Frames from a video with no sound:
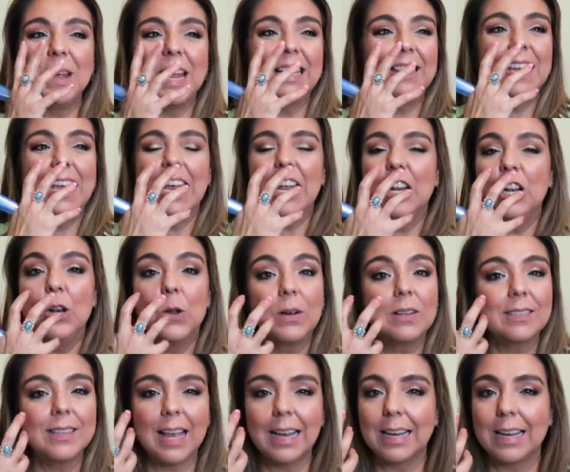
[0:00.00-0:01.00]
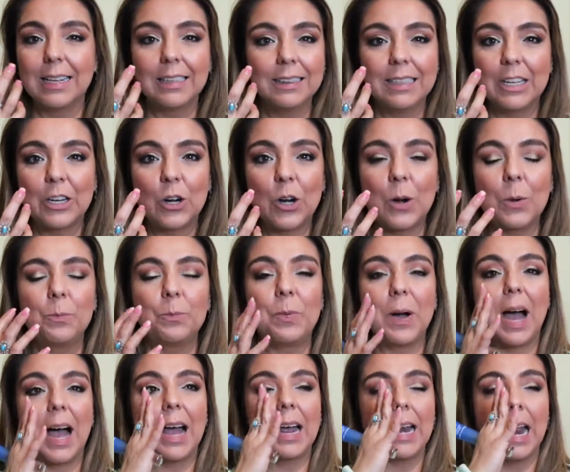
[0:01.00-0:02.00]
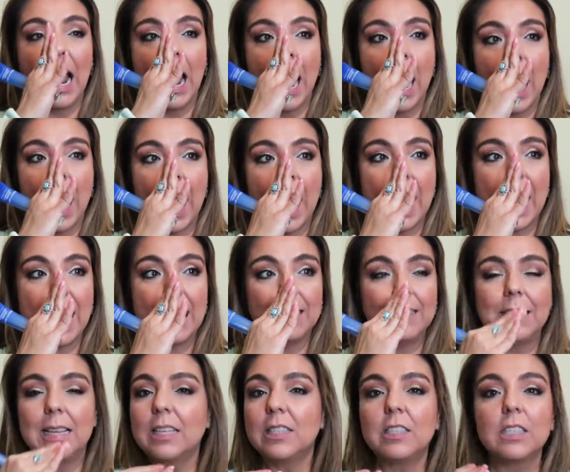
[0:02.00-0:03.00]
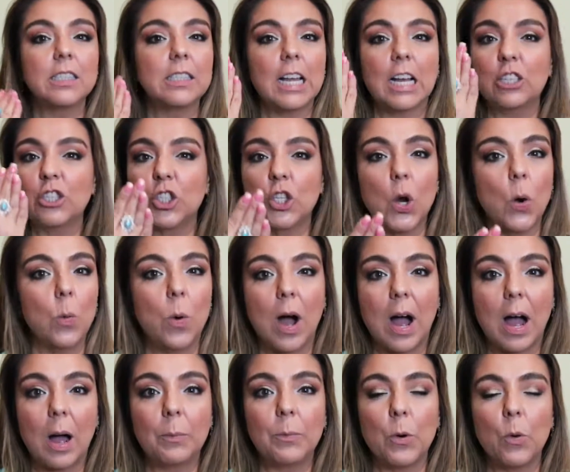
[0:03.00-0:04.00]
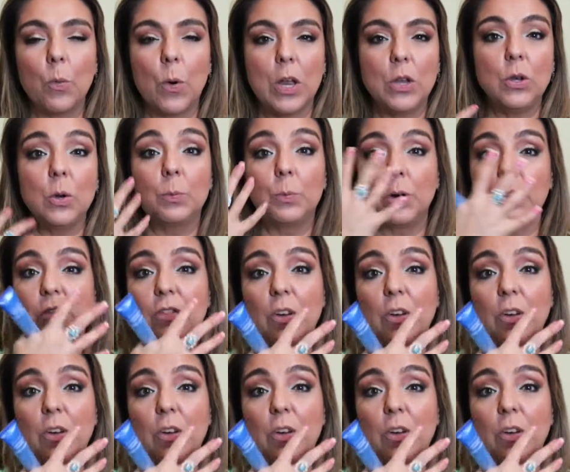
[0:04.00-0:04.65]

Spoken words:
It looks like glitter, but this does not show up when you put